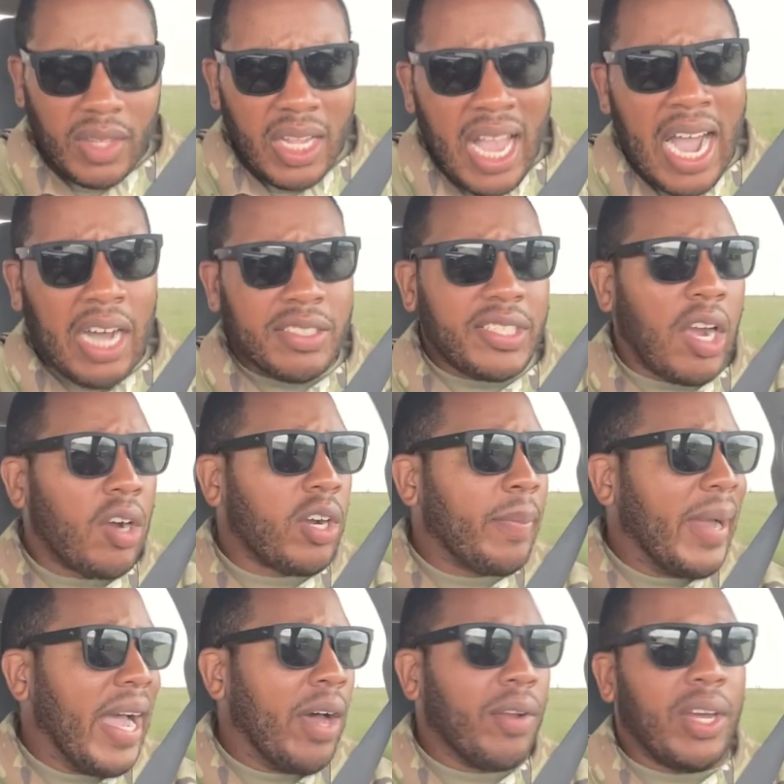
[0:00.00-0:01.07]
I'll talk
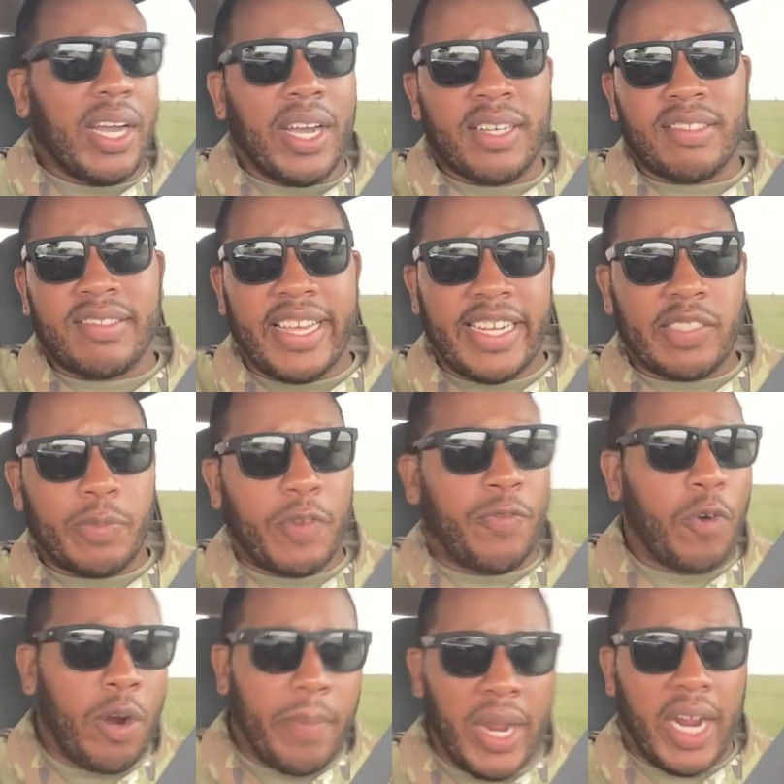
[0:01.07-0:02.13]
about uh, sex
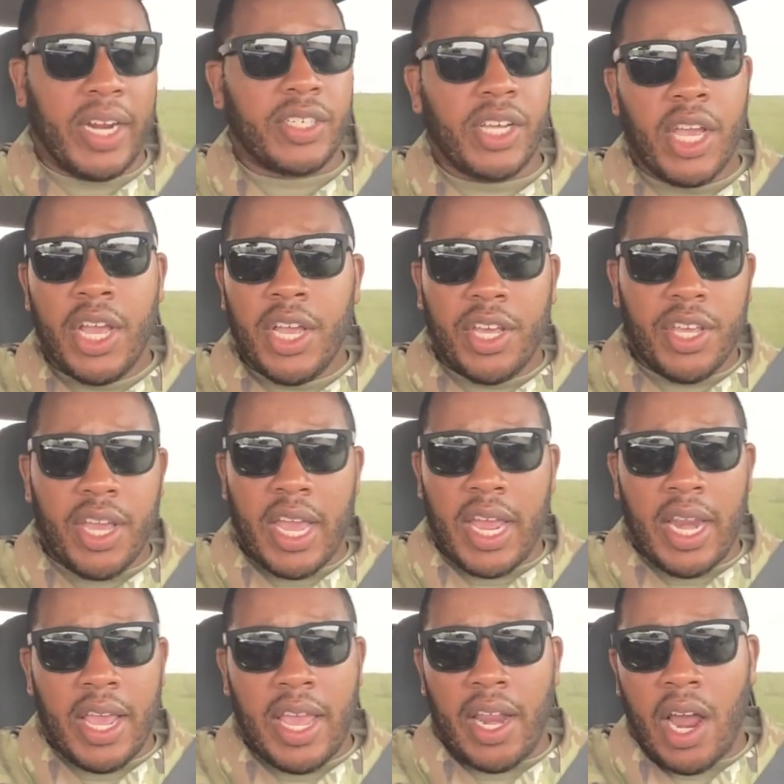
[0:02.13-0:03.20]
before marriage and,
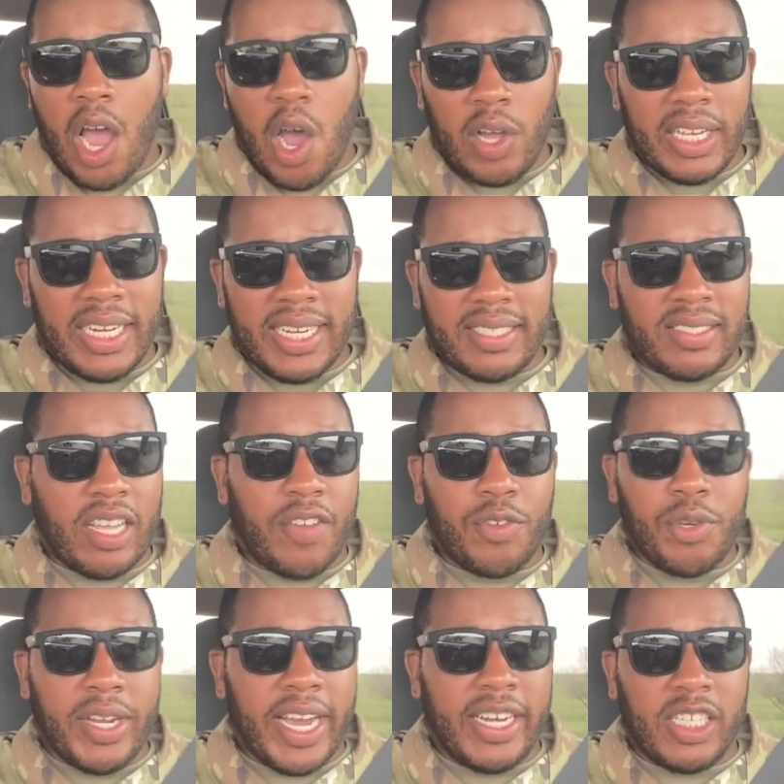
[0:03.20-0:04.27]
and all of this stuff.
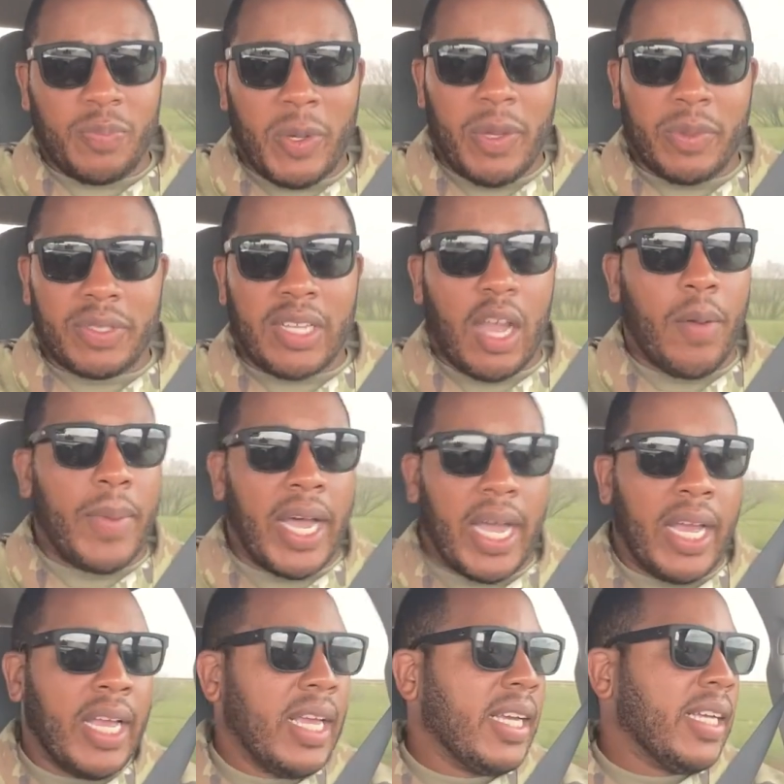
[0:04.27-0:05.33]
You got these people talking
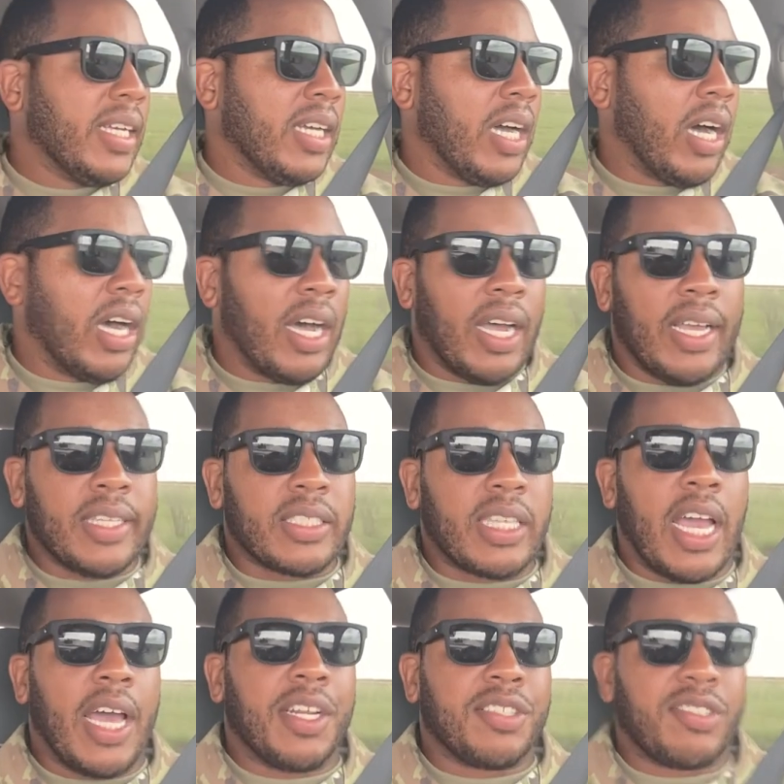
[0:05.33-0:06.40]
about uh, it's
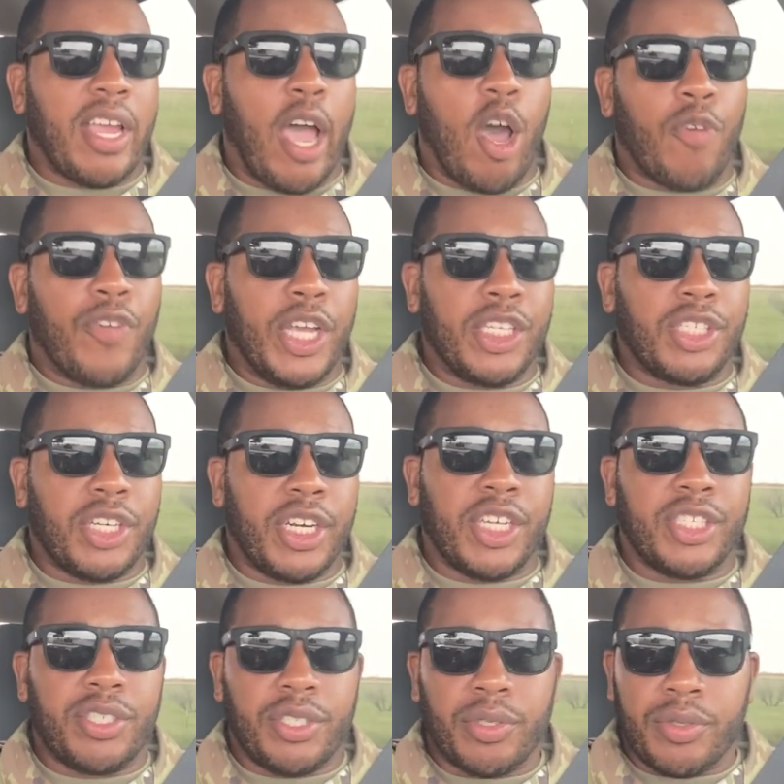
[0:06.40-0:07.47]
not a salvation
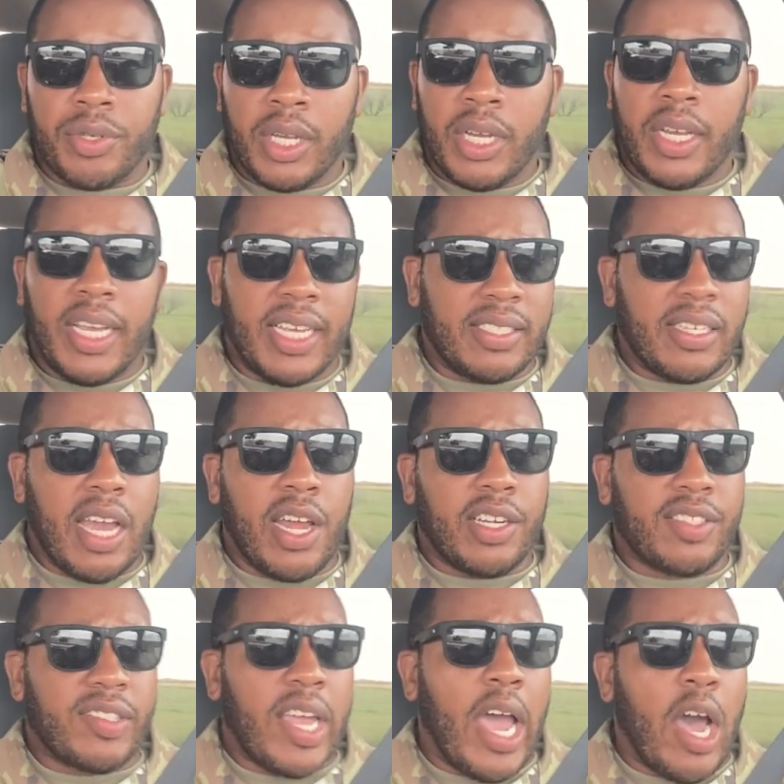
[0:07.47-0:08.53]
issue. It's not a
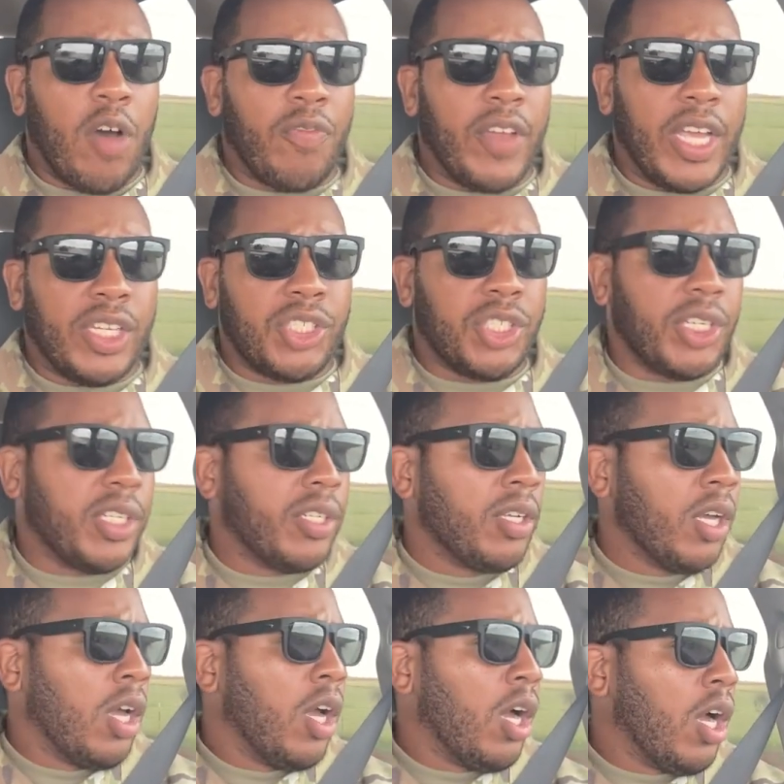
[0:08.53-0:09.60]
salvation
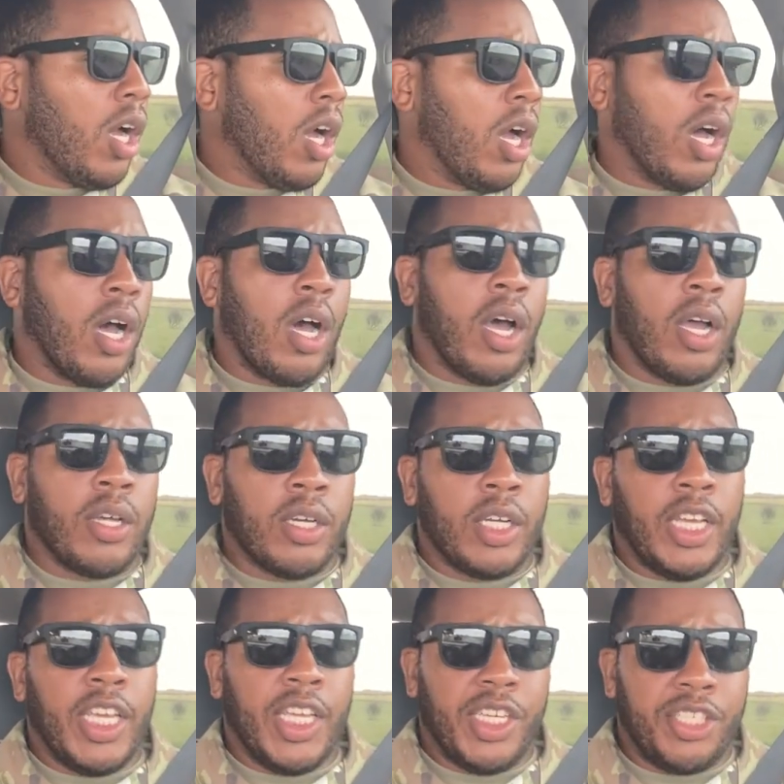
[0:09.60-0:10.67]
uh,
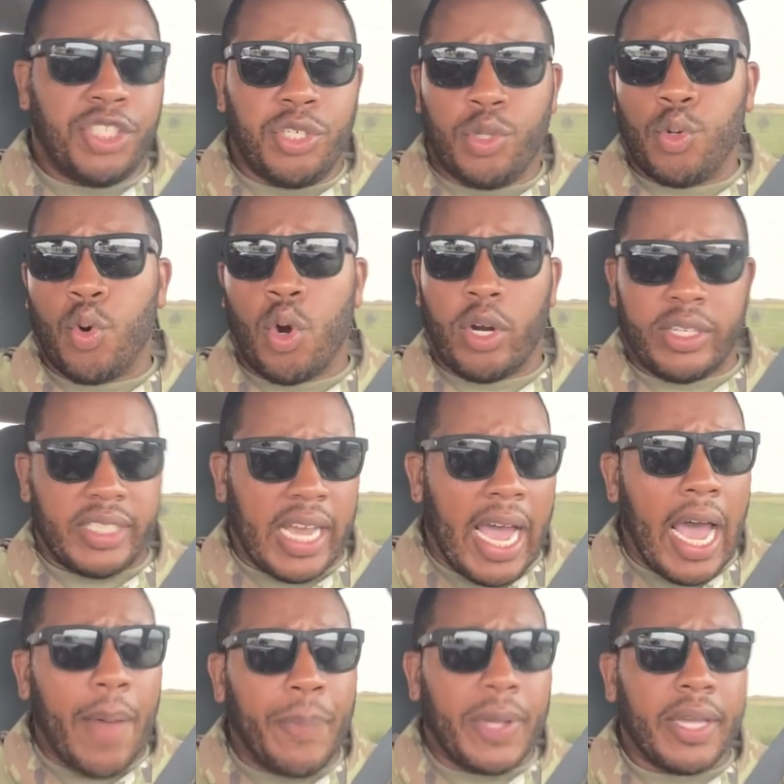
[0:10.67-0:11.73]
issue or
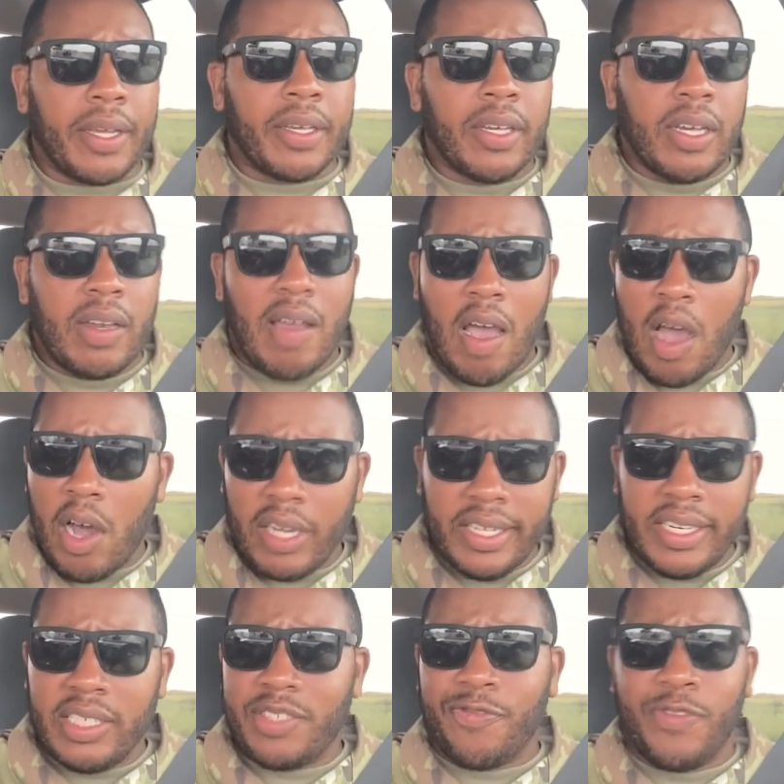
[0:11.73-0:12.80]
topic. all of
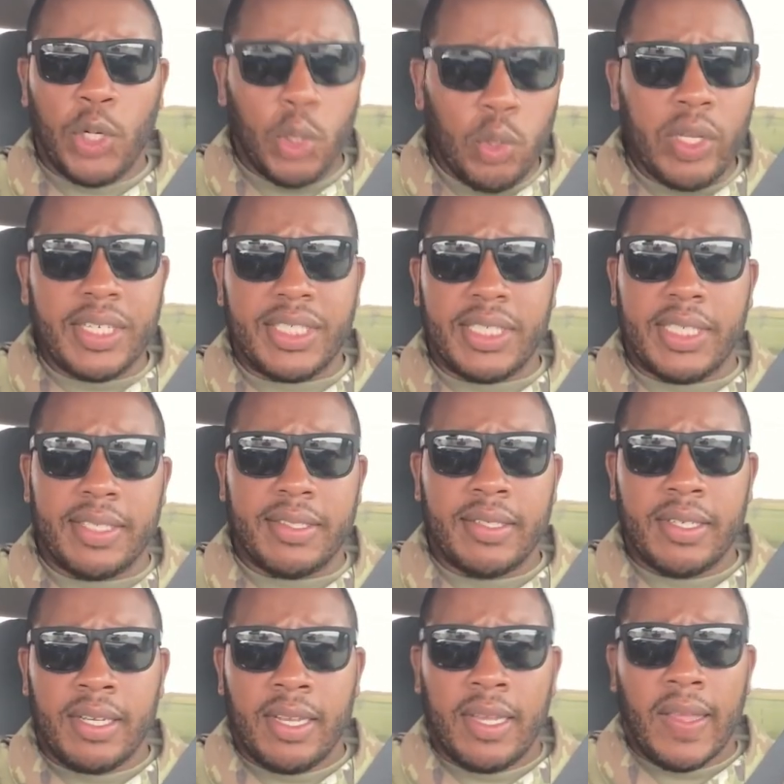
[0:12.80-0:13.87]
this foolishness.
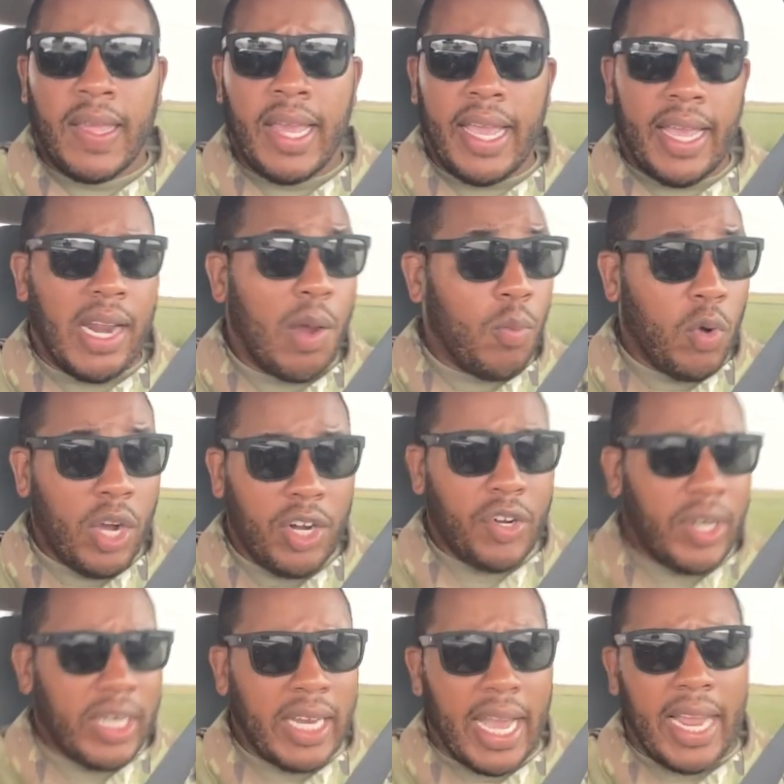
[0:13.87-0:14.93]
And I'm
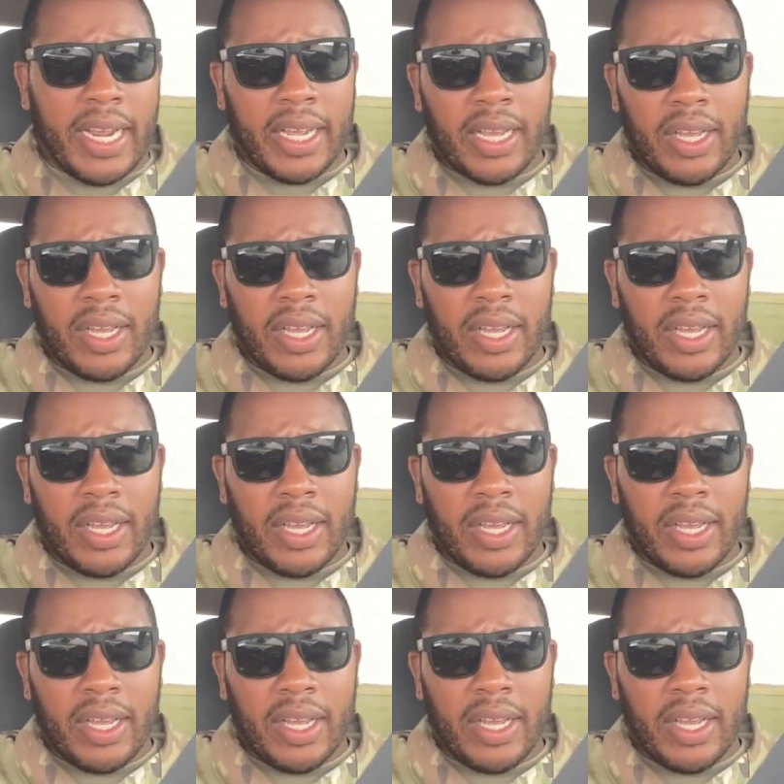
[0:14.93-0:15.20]
wondering, like,